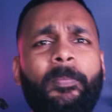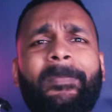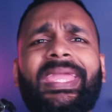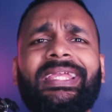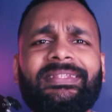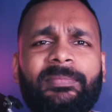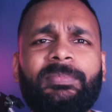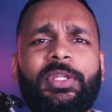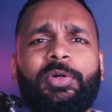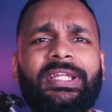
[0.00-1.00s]
to make them
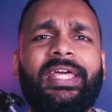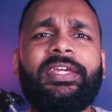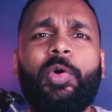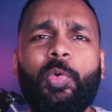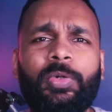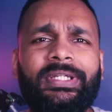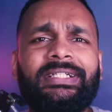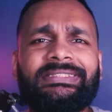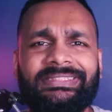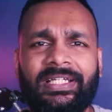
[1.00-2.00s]
look like old
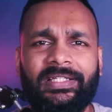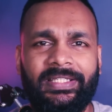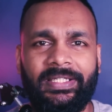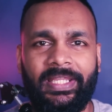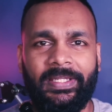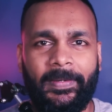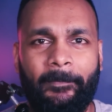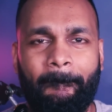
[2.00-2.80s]
study data.